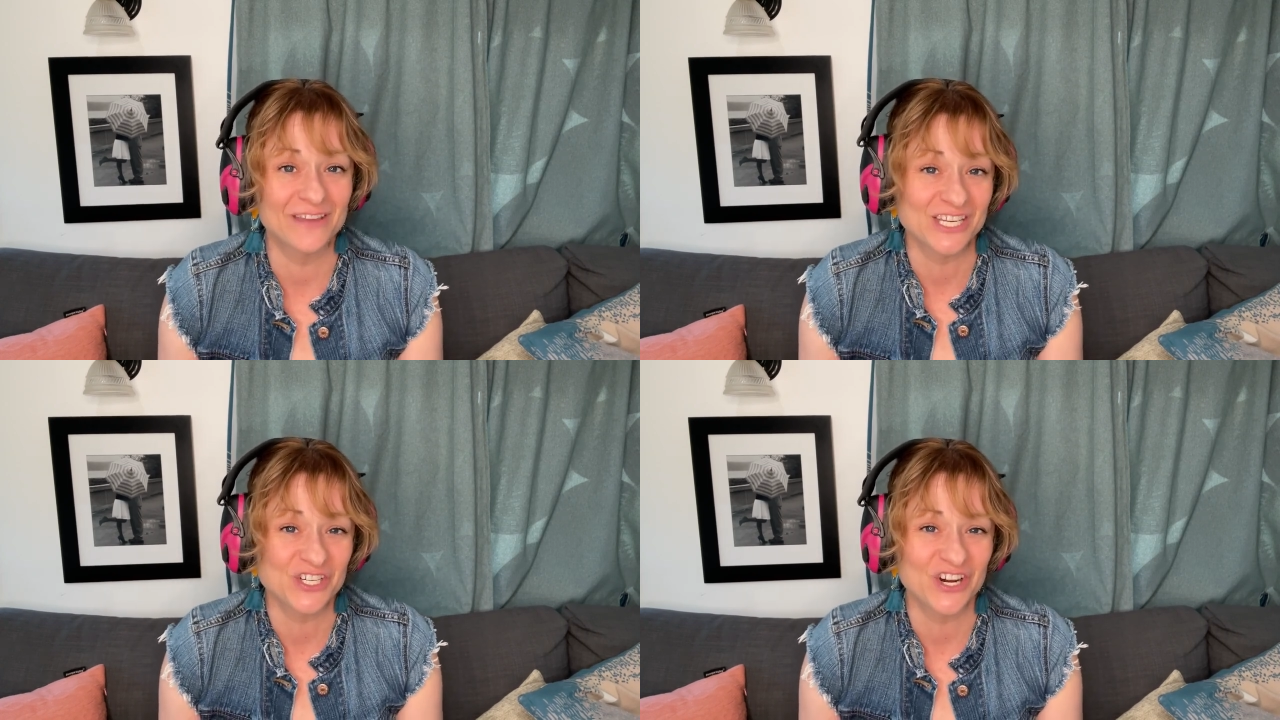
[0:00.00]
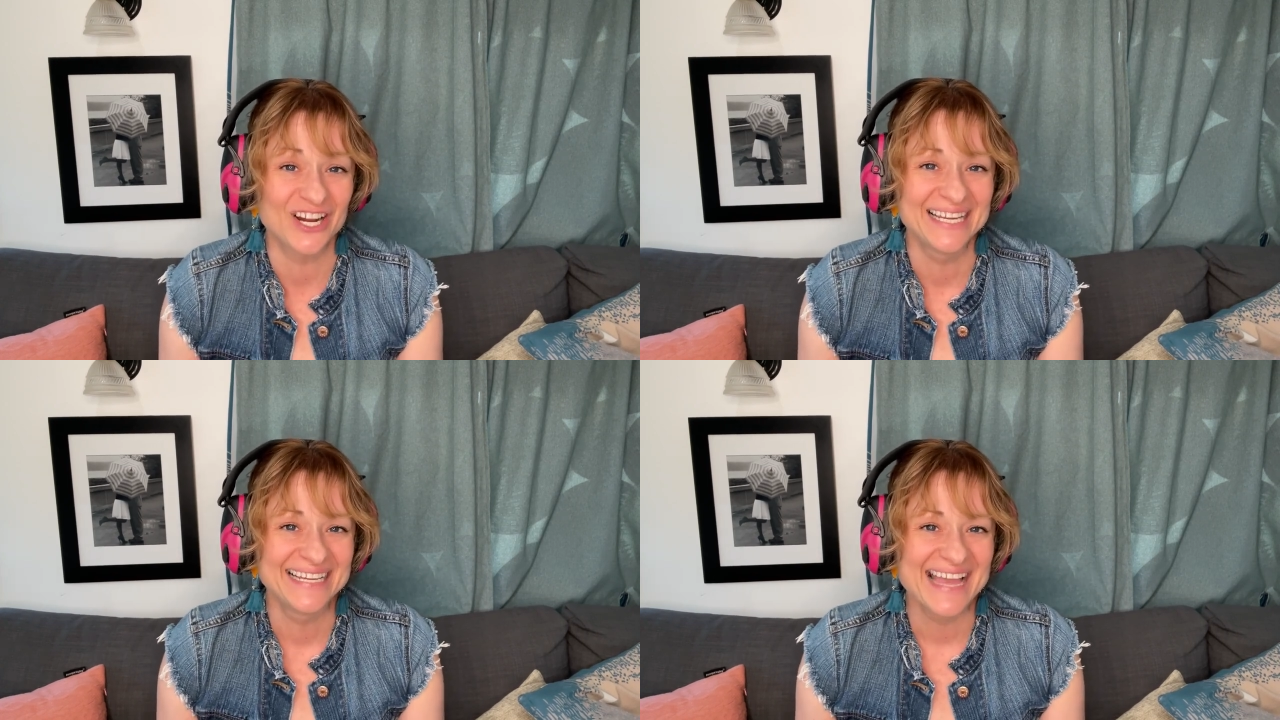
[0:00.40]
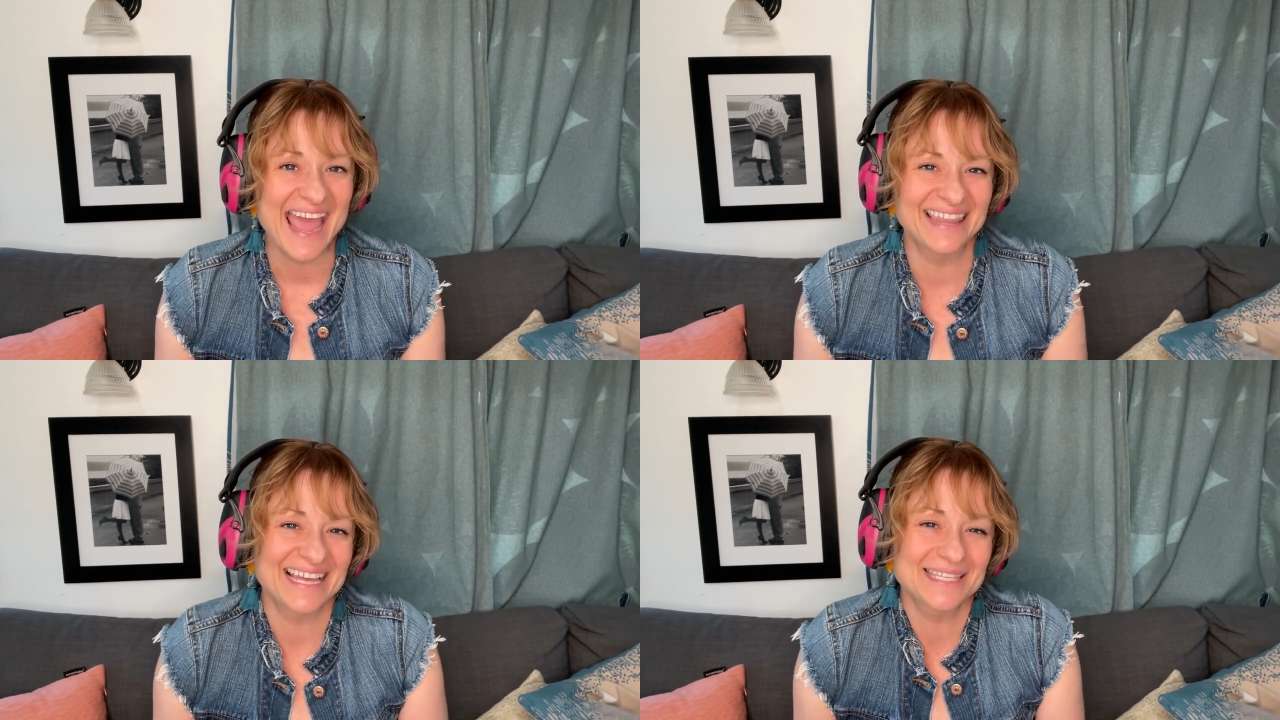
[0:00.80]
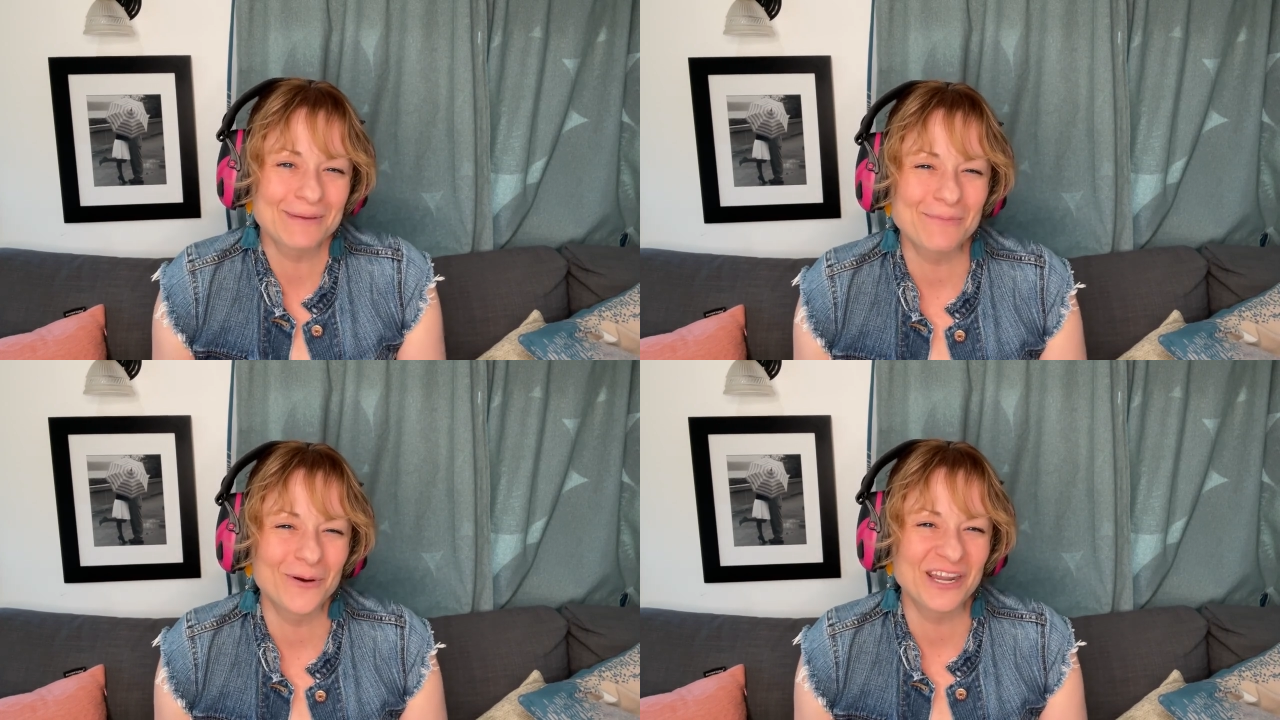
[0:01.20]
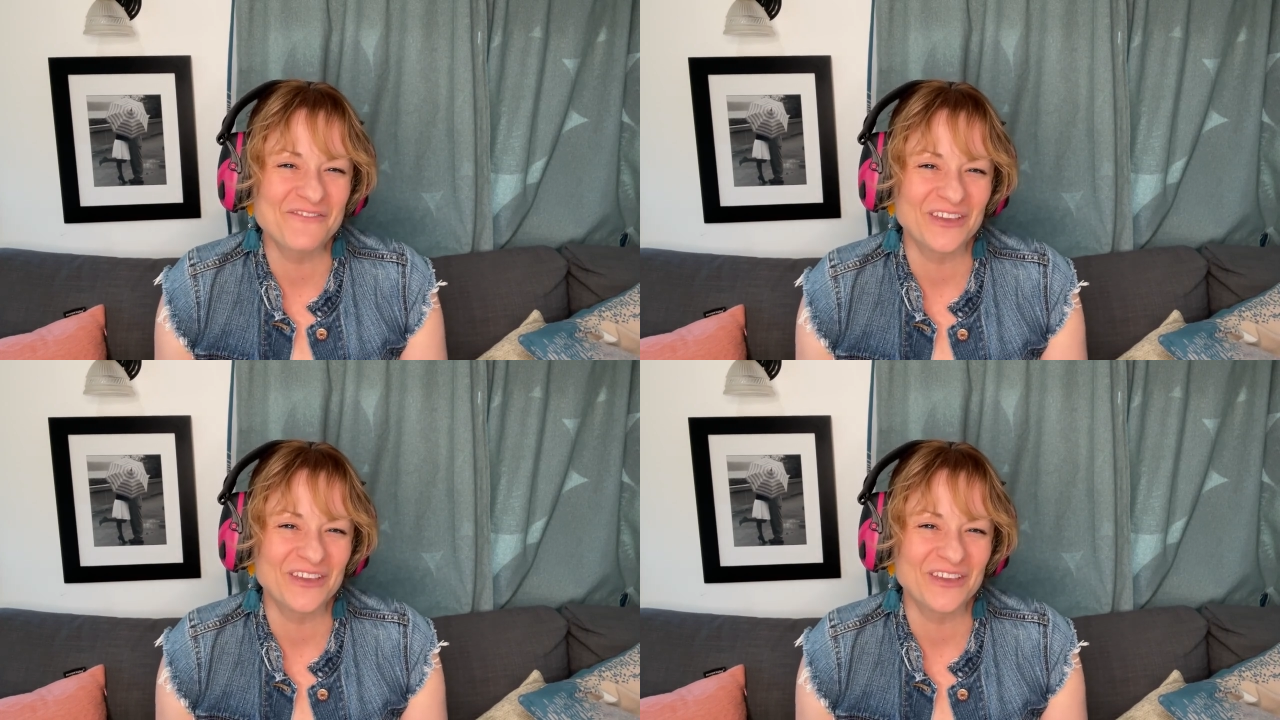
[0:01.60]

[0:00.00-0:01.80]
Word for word: feature, and that's my point of